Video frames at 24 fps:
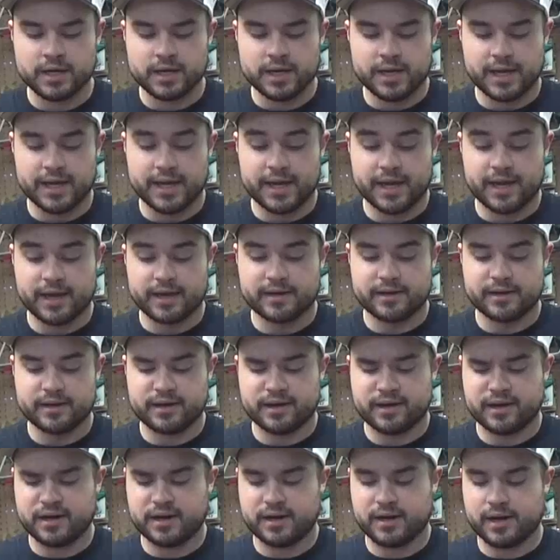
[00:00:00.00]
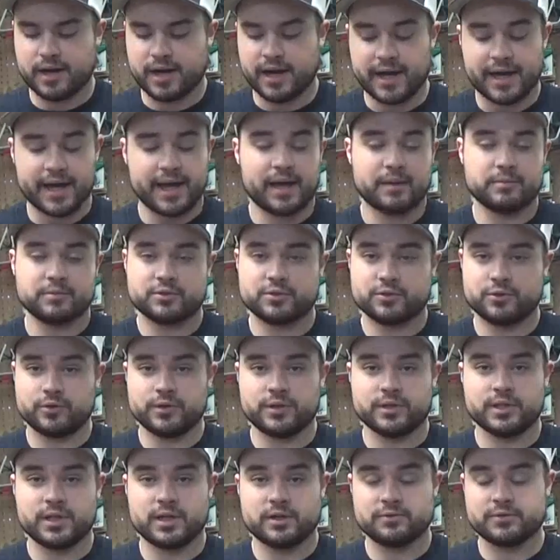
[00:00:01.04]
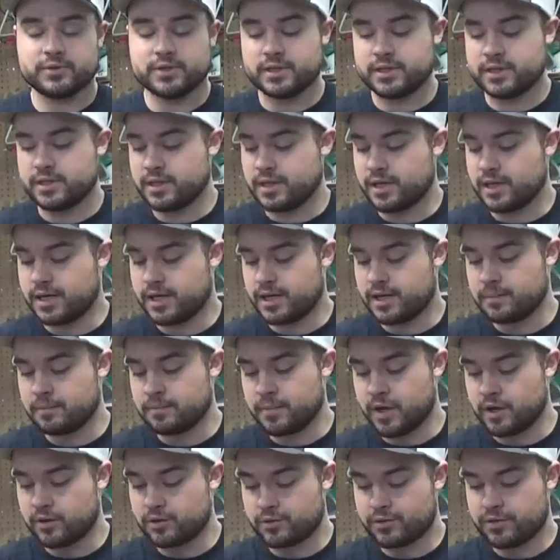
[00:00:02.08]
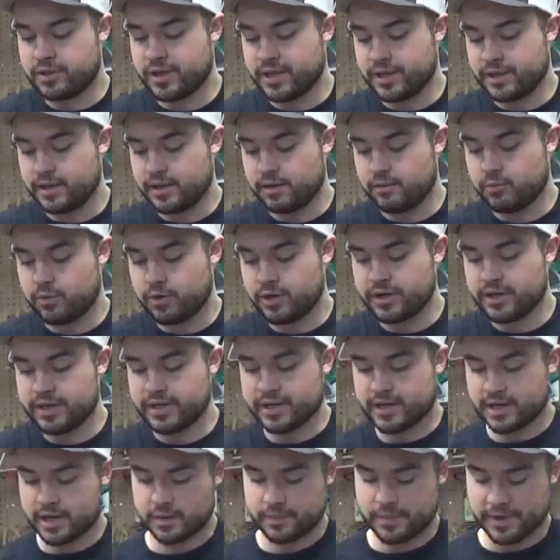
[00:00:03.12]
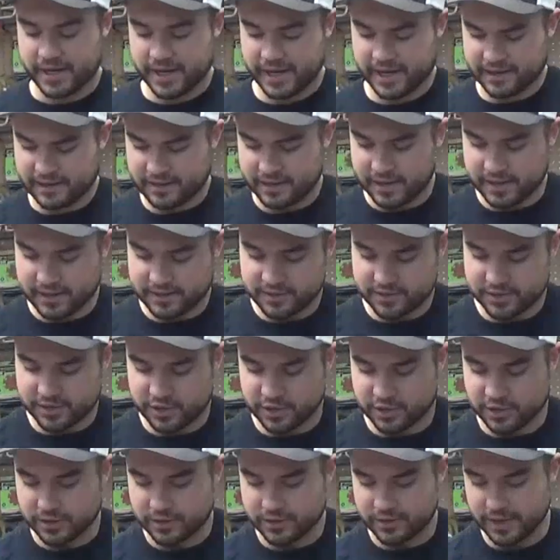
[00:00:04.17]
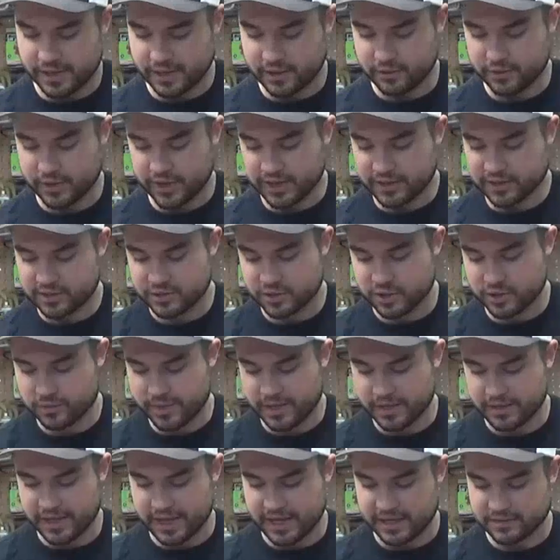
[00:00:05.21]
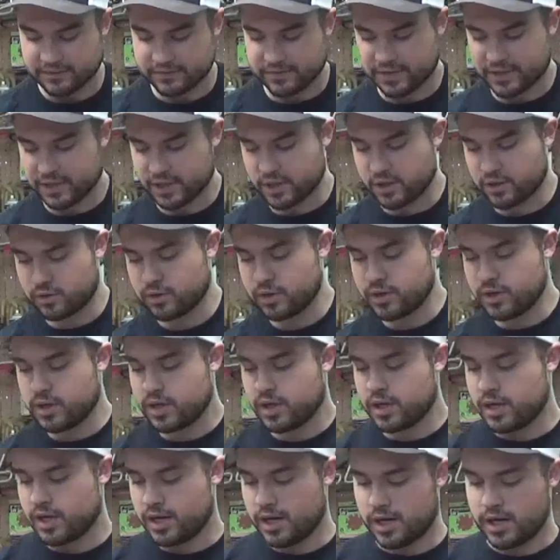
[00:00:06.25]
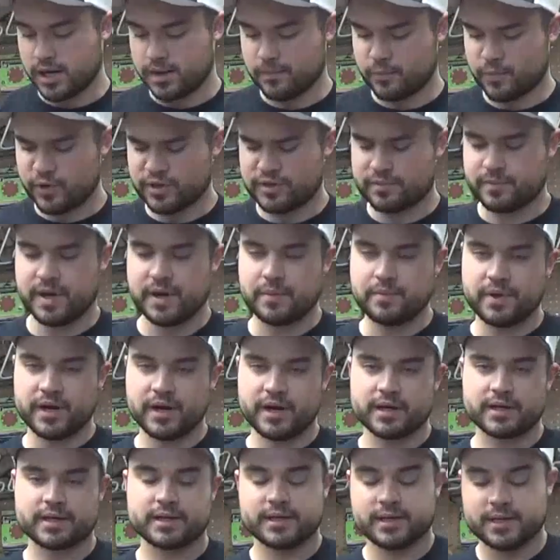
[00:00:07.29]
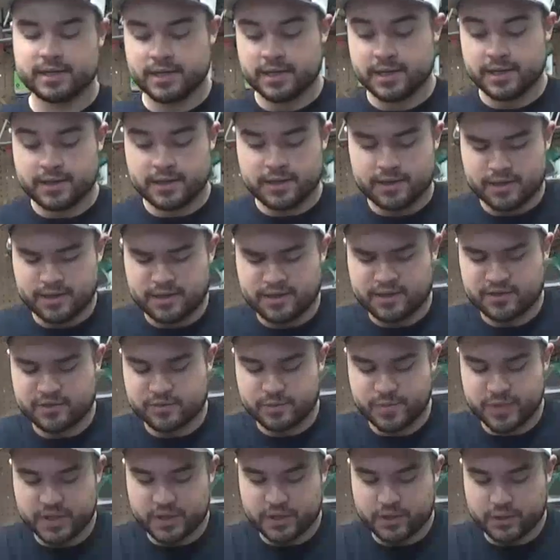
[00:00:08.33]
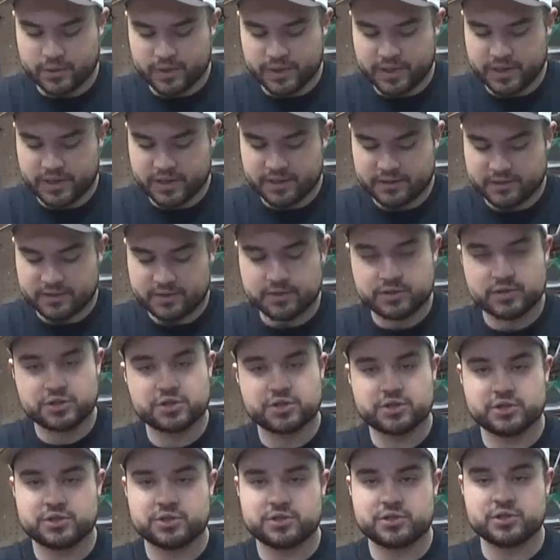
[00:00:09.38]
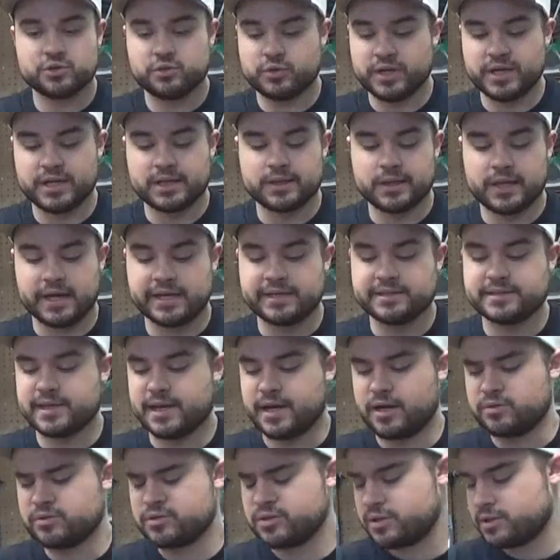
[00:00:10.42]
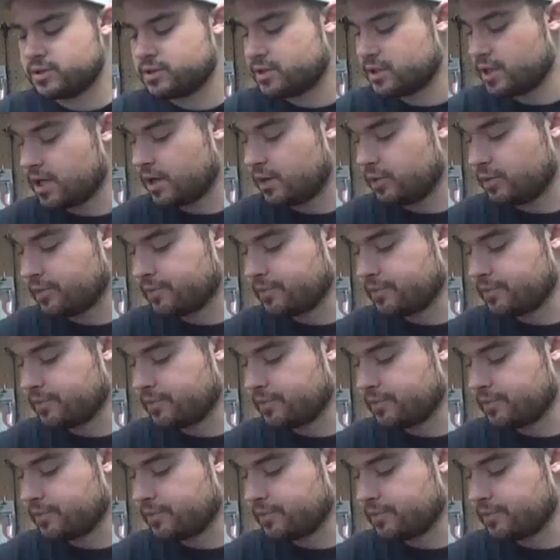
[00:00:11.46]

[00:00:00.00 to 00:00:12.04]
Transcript: and I absolutely love it. Other than that one hiccup I had this year that you guys saw in my last video with my buck, this bow is shooting lights out. So